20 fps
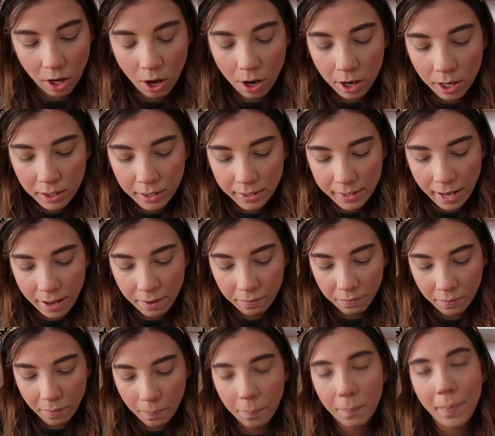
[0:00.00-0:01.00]
Her
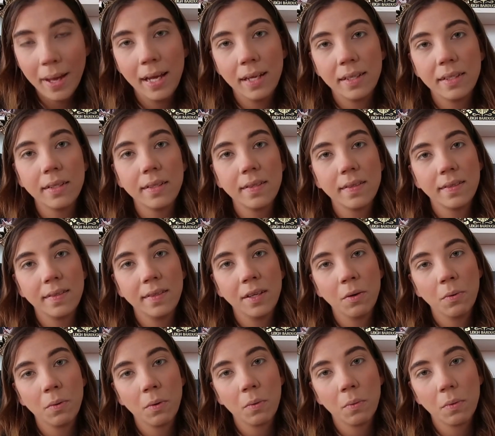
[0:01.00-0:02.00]
death made
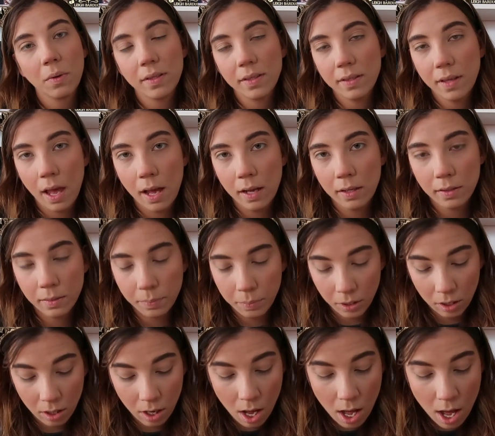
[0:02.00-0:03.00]
0 sense,
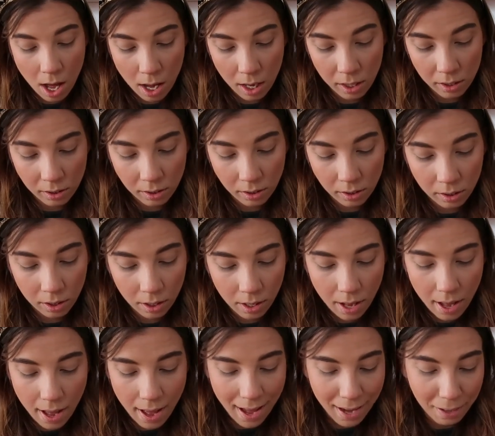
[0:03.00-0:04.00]
because
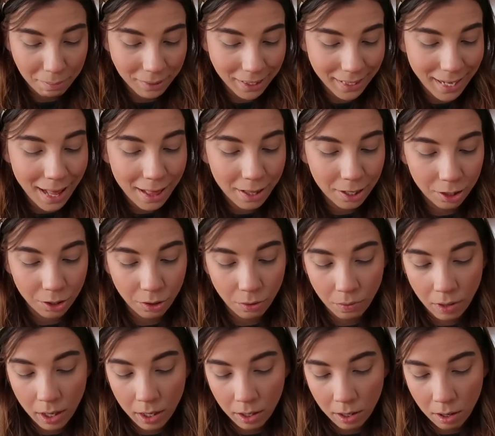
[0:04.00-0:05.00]
I'm telling
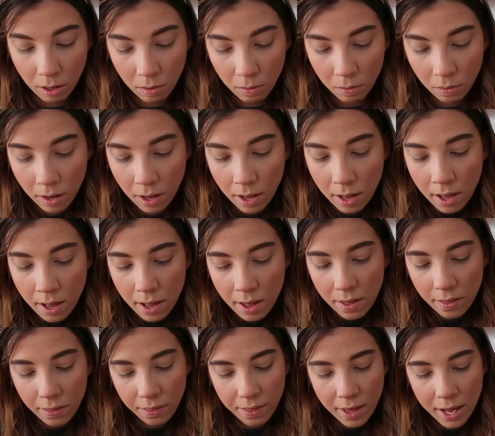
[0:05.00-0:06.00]
you right now,
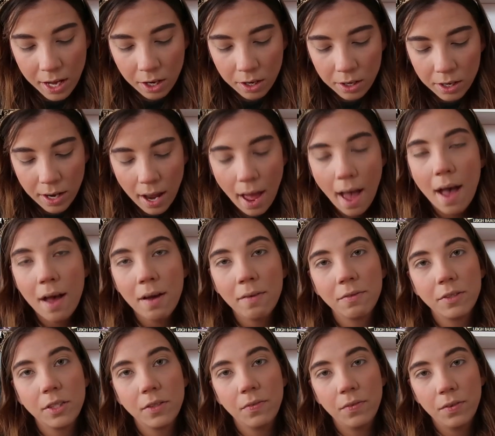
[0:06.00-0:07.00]
they could
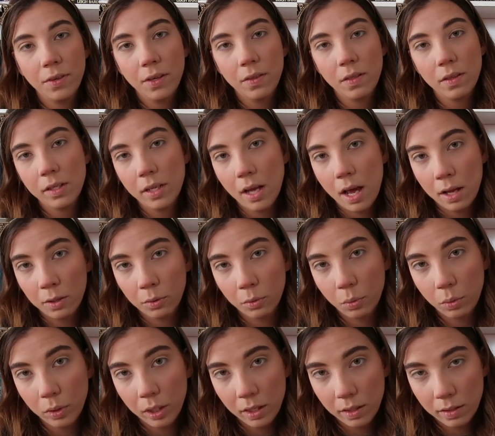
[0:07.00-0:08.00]
have defeated the Dead
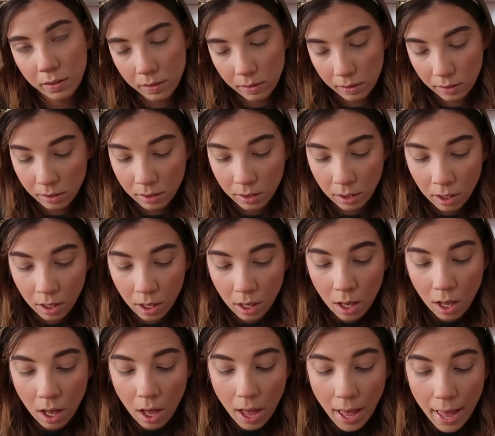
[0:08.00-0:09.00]
Queens
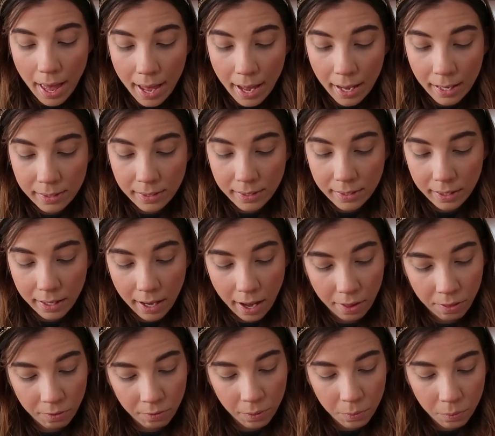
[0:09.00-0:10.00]
and
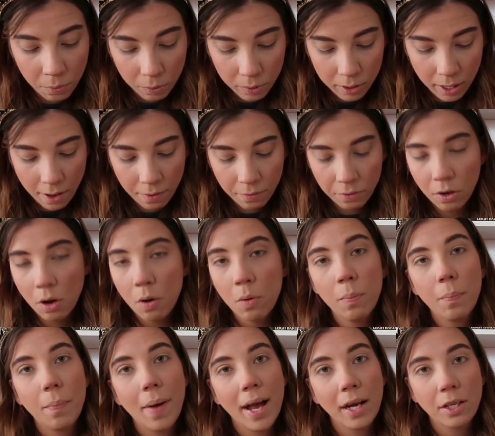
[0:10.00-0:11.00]
Catherine would have
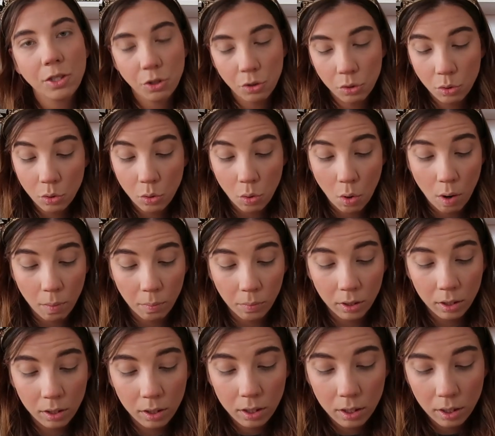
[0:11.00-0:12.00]
go back to
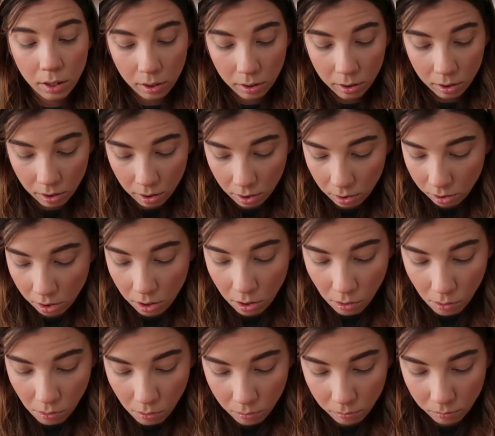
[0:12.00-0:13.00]
normal, you
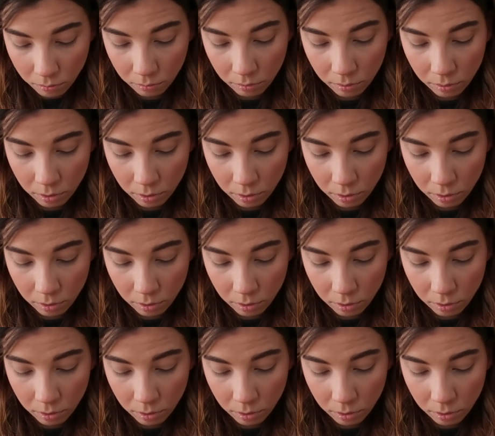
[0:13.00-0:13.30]
know,